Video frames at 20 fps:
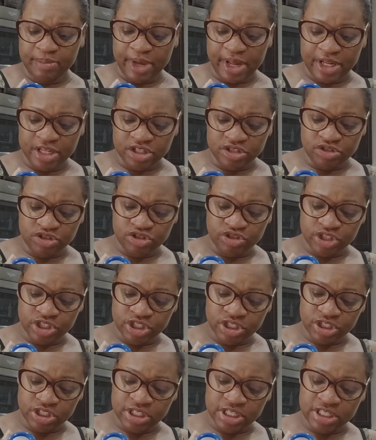Balanced
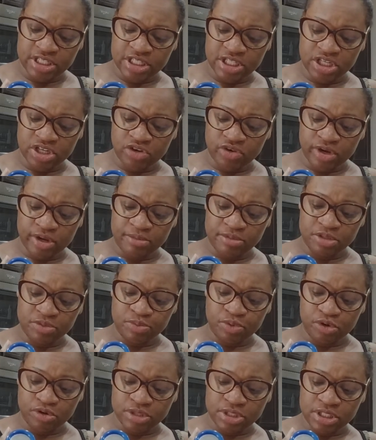Nutrition. 16 grams of
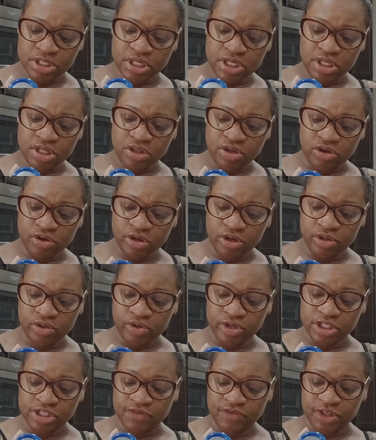protein,
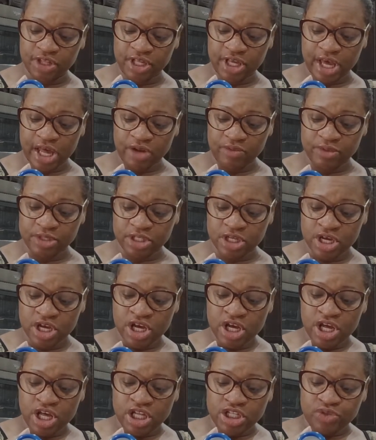3350 calories,
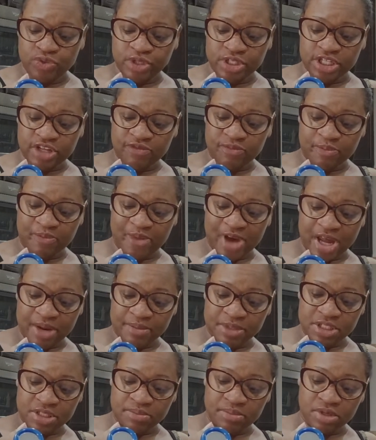27
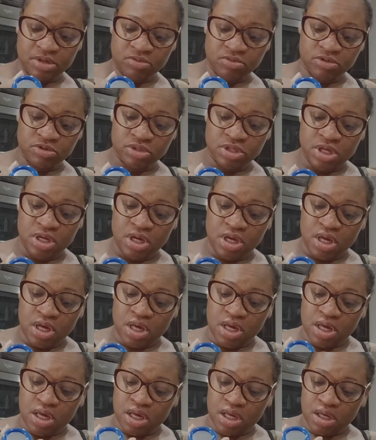vitamins and minerals.
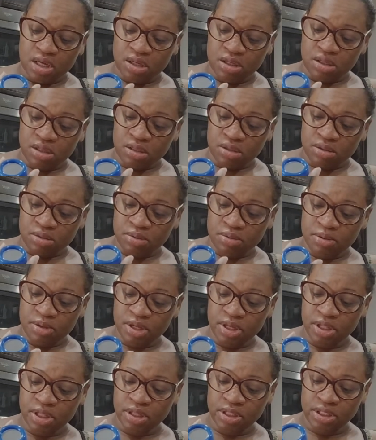Um,
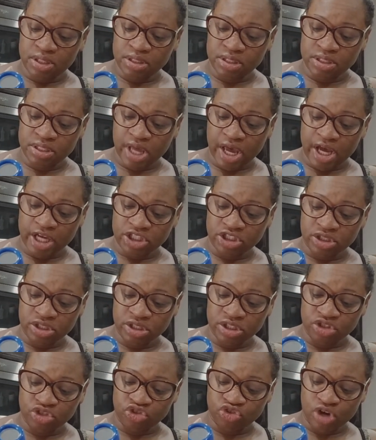this is actually
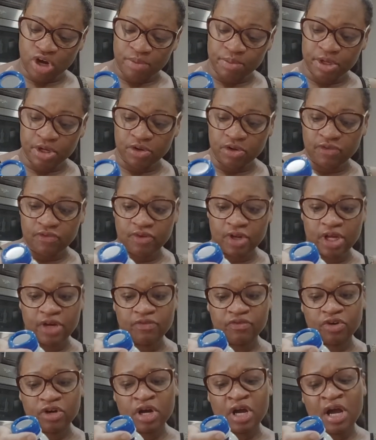the strawberry
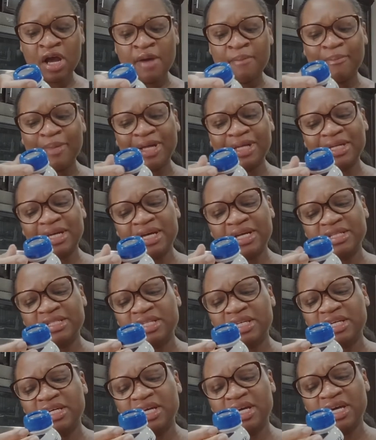flavor. My dad
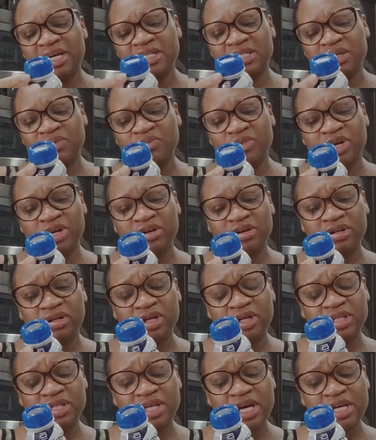said he had some around here.
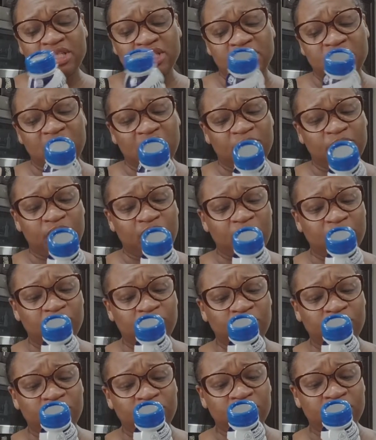He's having, he ain't brought them
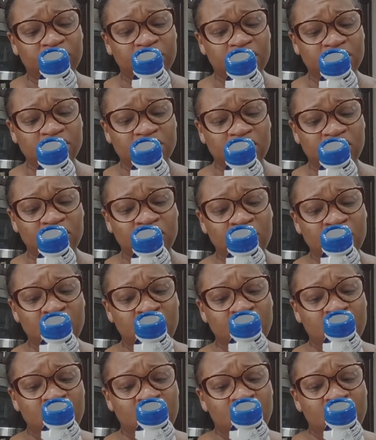around here yet. So,
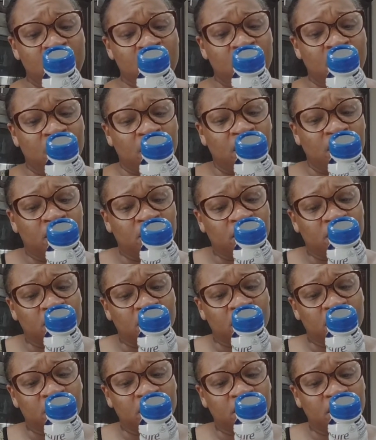uh,